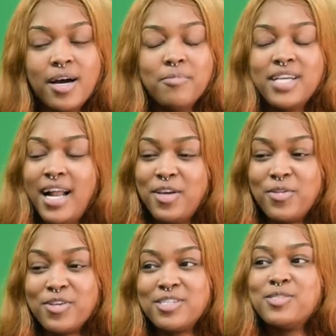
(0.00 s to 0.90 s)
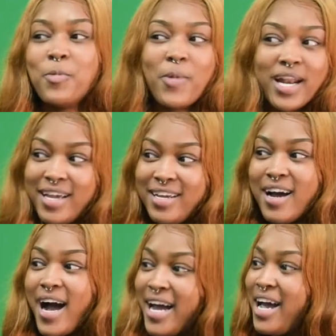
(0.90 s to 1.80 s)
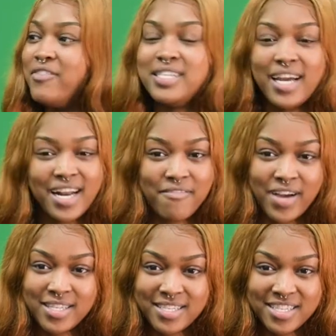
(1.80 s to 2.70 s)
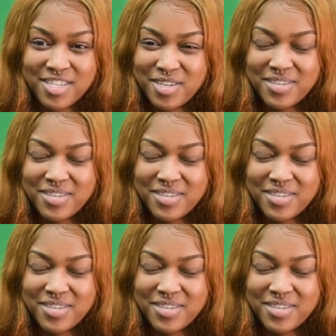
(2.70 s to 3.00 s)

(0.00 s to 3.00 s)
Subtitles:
I'm telling you, there's so many. I haven't taken advantage